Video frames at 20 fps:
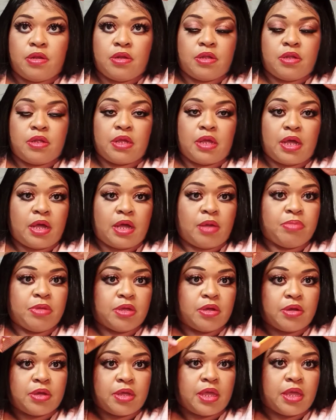I'll be
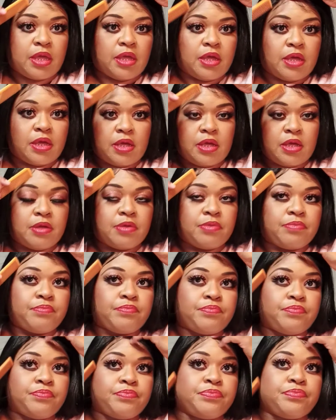okay.
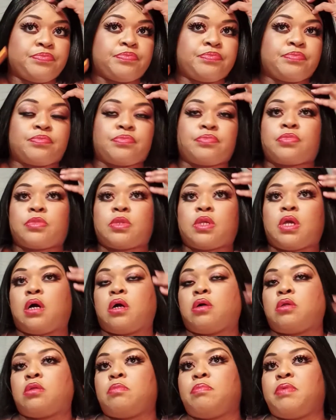I'll
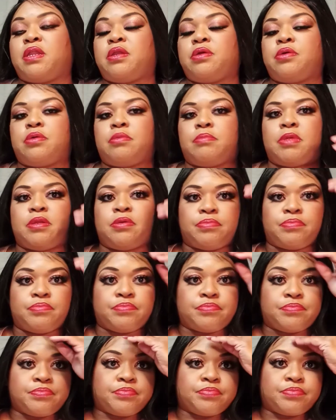go to bed here in a minute.
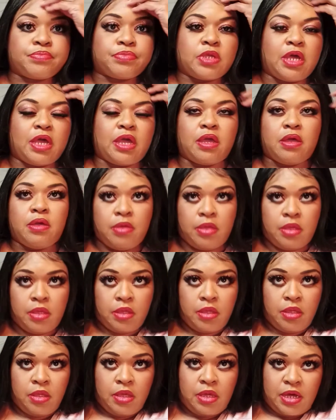Okay.
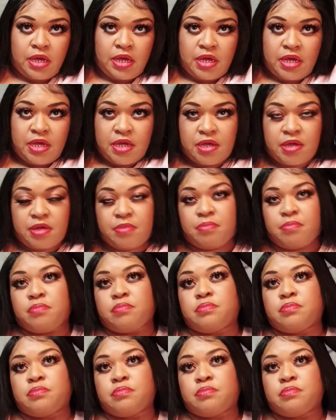Um,